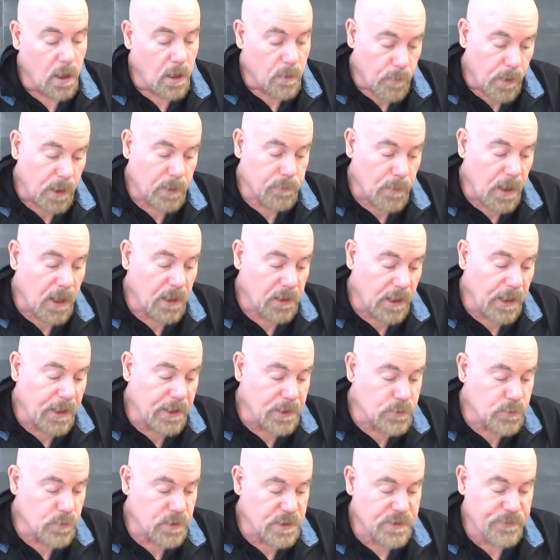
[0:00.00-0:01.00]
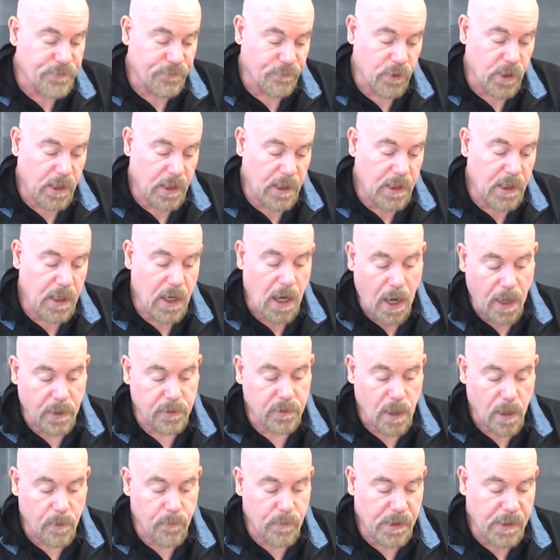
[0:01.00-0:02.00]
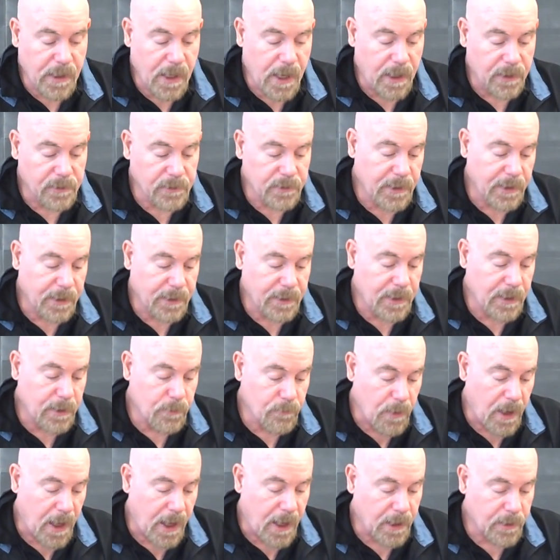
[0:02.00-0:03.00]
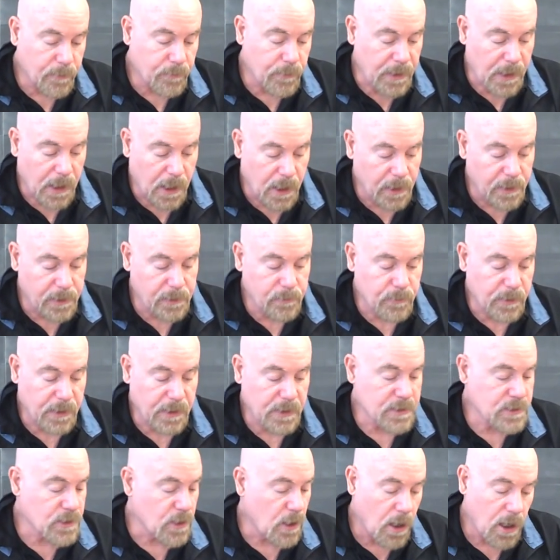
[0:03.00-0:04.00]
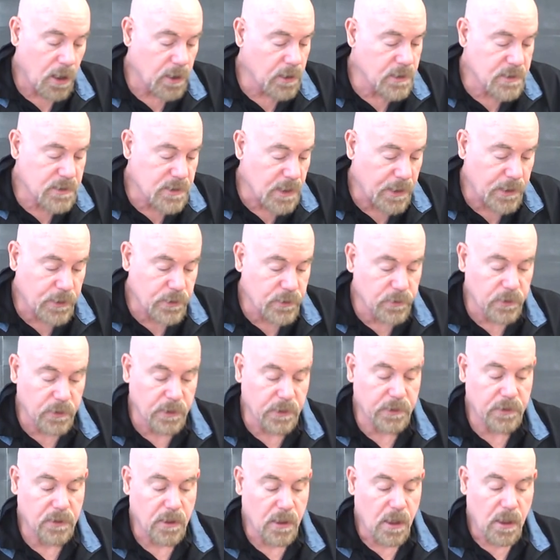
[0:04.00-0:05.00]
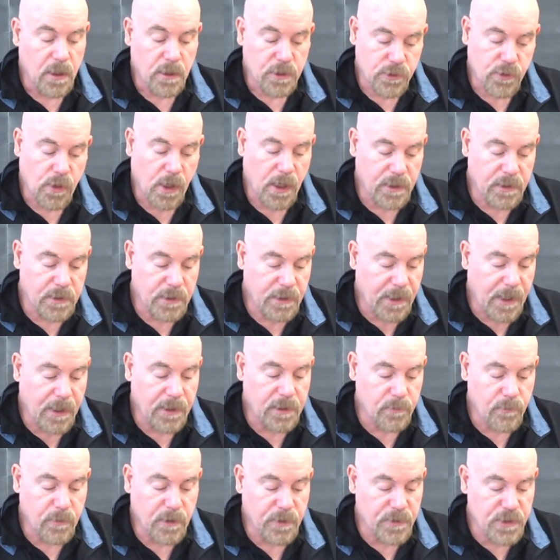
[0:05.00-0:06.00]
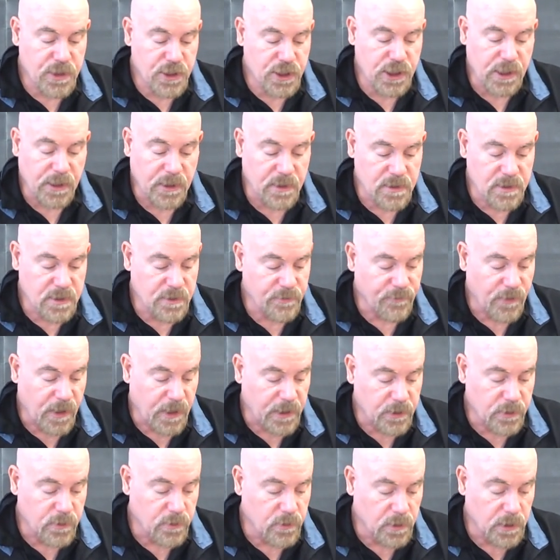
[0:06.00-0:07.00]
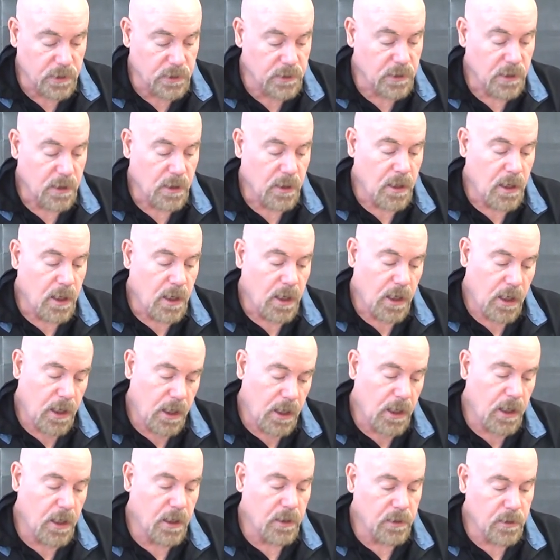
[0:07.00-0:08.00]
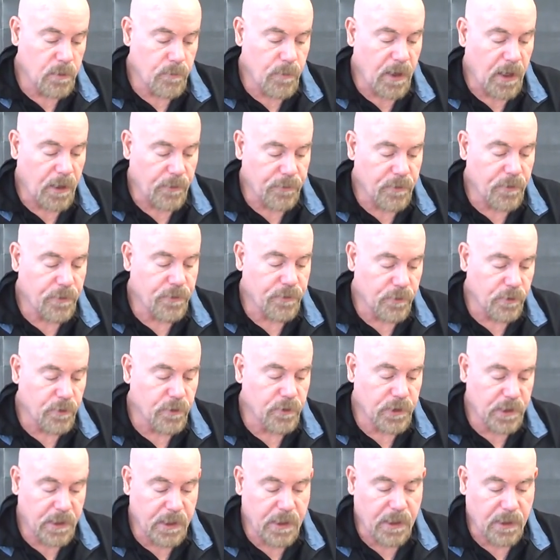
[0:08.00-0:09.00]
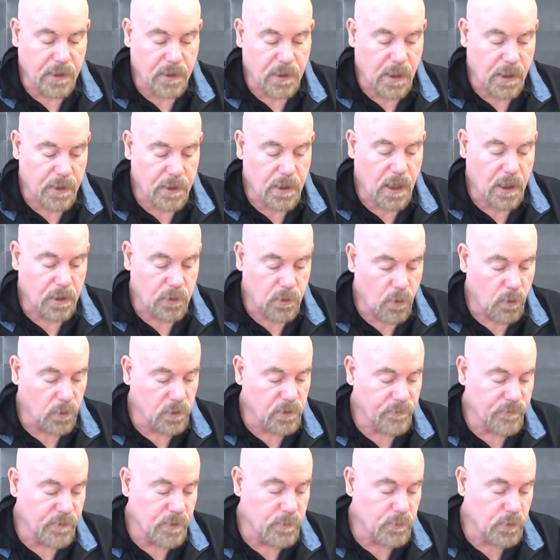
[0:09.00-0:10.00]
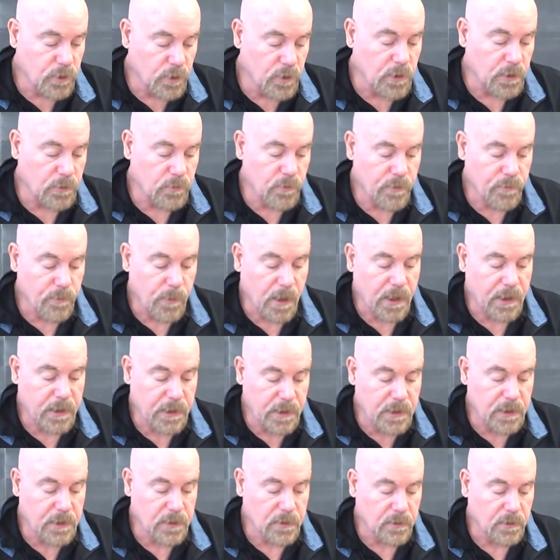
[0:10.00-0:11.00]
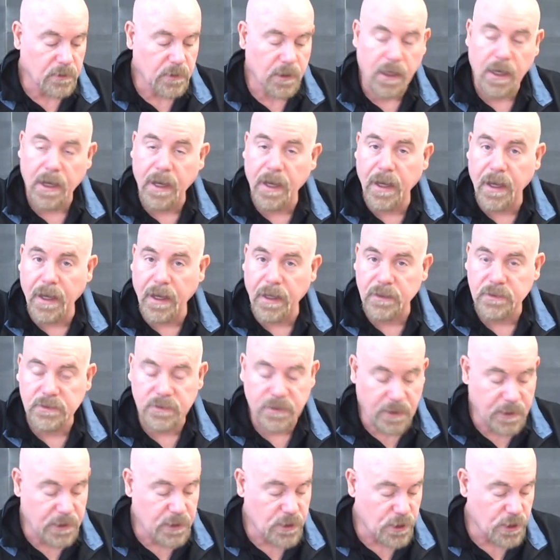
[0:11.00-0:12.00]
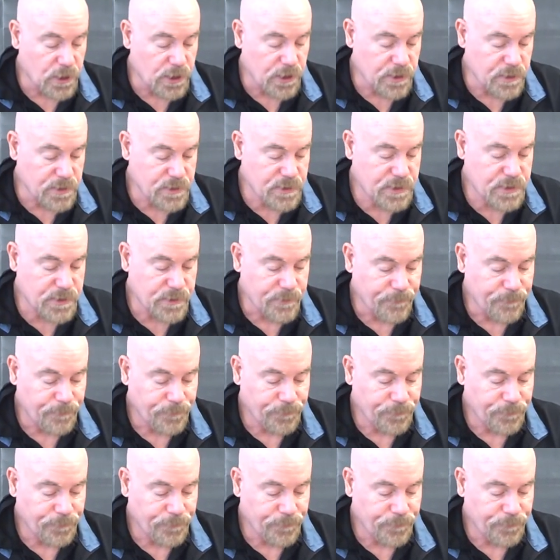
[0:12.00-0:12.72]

But my legs was free, and I began kicking back behind me as hard as I could, trying to get him in the shins if I could, and about the third kick I got hold of him good with my heel, and he cursed.